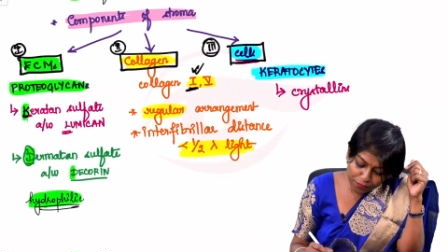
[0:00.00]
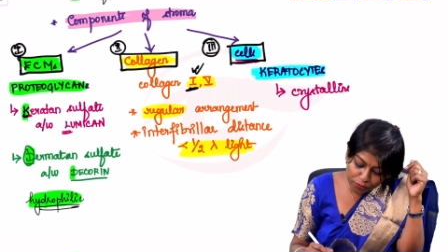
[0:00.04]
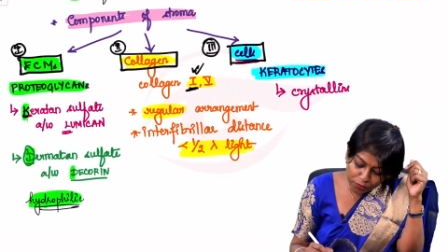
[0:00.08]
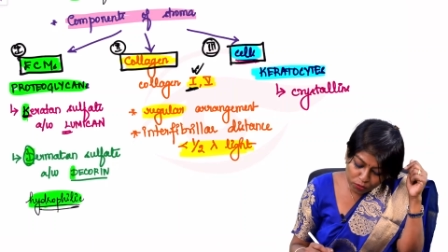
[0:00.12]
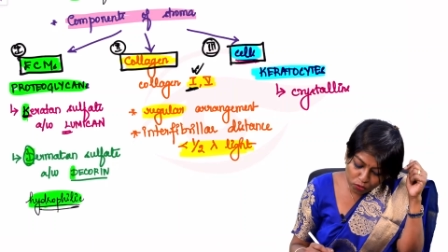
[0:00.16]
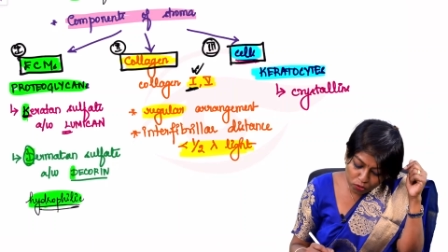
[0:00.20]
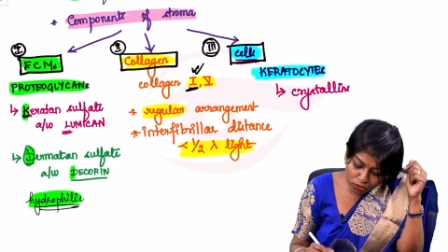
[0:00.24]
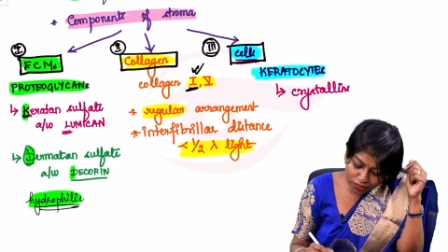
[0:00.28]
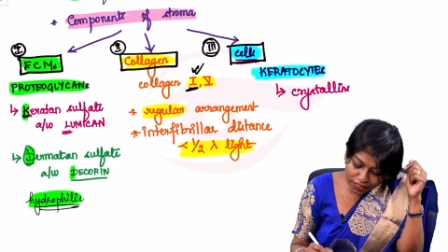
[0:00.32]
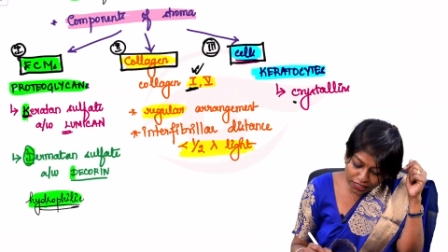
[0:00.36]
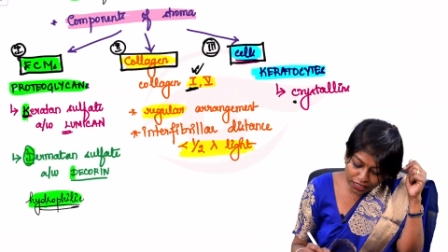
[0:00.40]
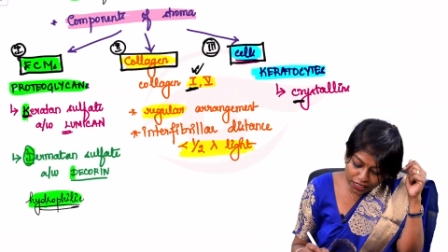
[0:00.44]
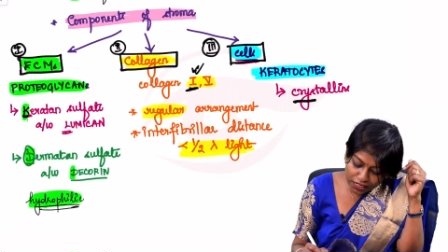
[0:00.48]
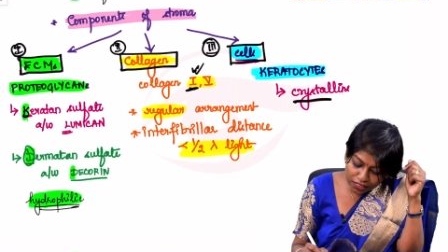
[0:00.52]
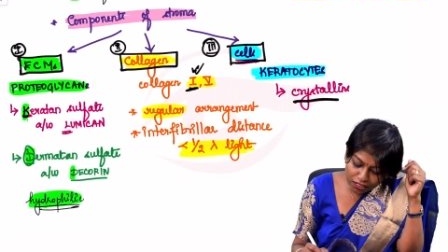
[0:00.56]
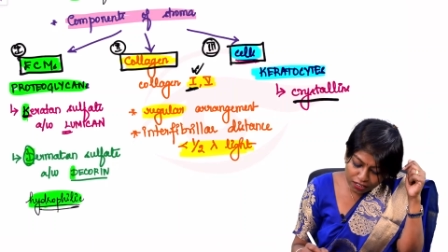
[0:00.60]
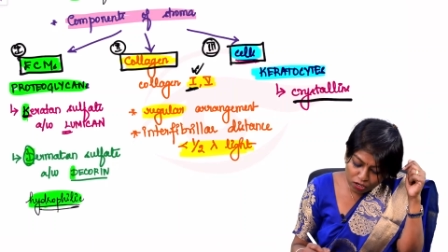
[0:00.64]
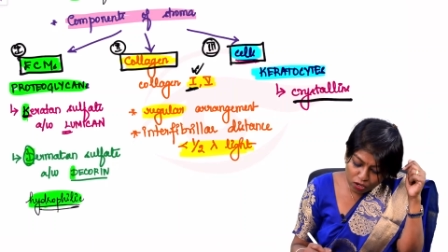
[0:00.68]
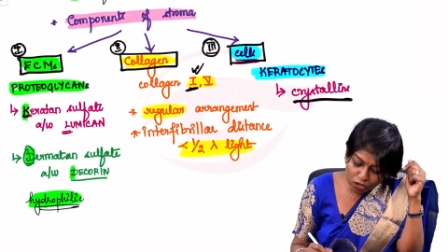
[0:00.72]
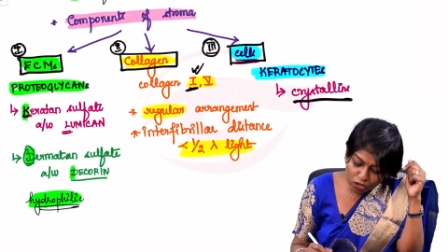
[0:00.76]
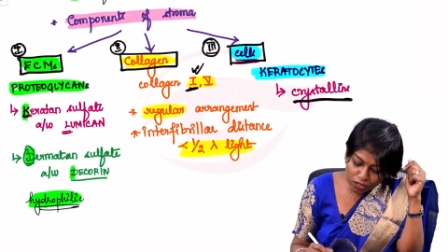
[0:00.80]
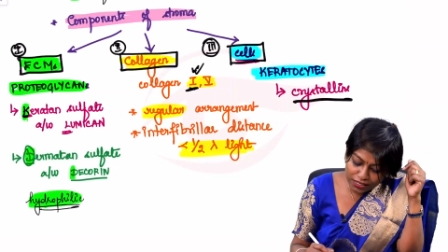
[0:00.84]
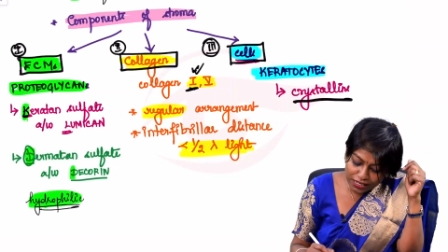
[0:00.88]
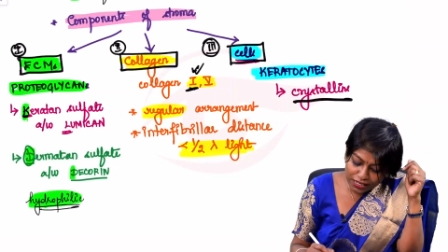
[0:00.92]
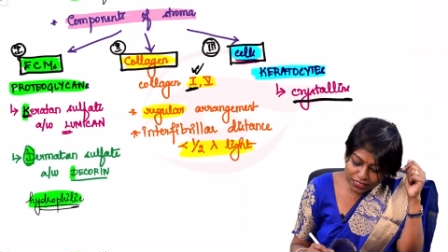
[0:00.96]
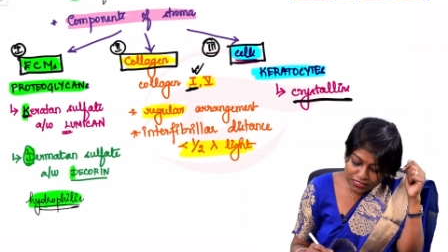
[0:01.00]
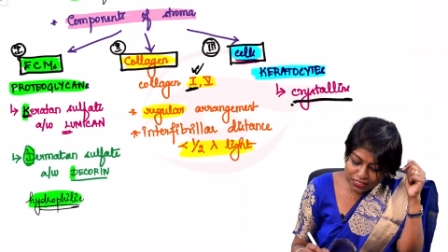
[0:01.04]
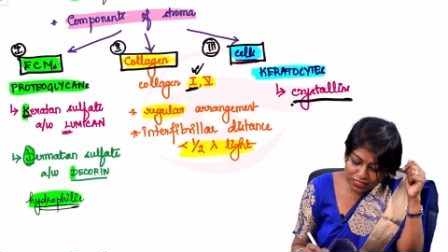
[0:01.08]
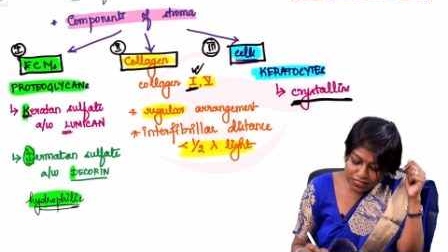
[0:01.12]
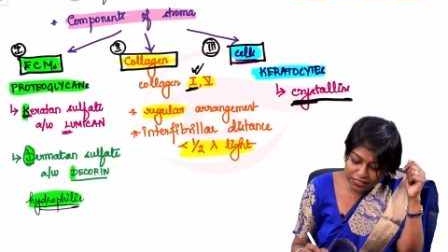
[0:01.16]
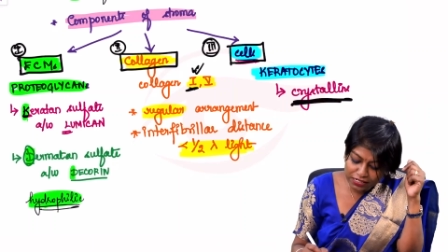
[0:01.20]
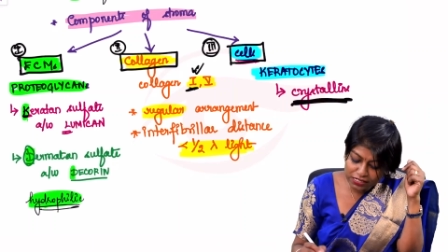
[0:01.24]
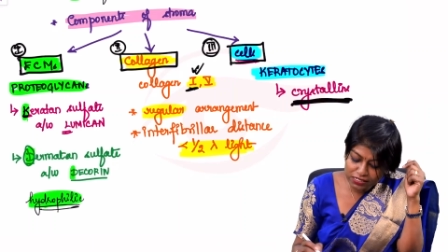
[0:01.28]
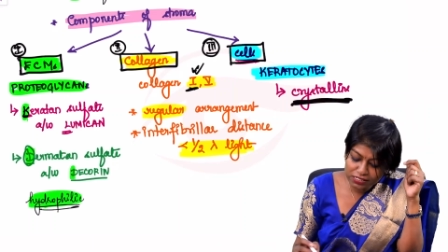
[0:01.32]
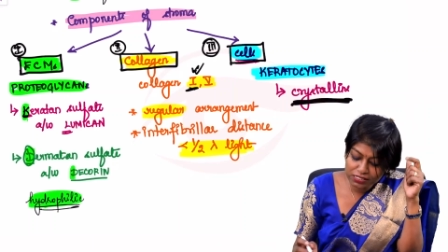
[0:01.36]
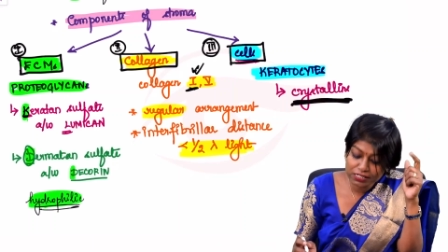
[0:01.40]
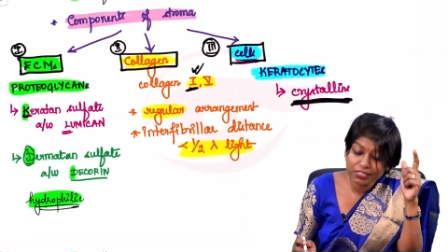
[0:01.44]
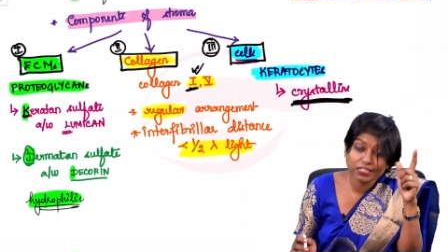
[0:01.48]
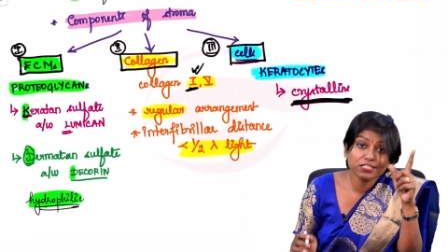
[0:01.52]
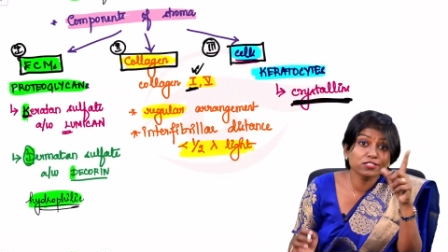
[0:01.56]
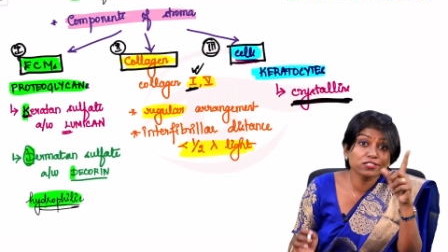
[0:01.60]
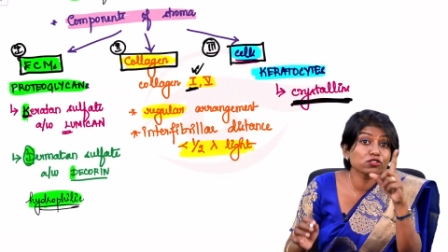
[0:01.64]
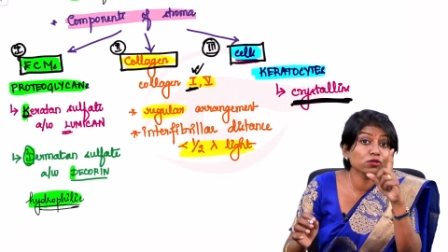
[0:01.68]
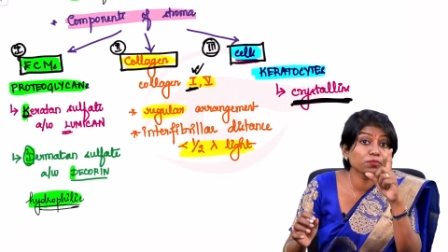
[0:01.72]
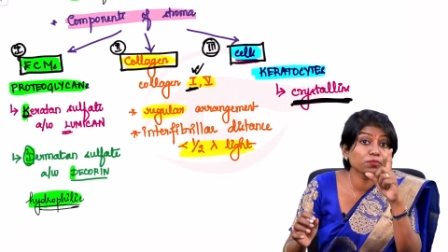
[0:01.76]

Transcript: a protein called as crystallin.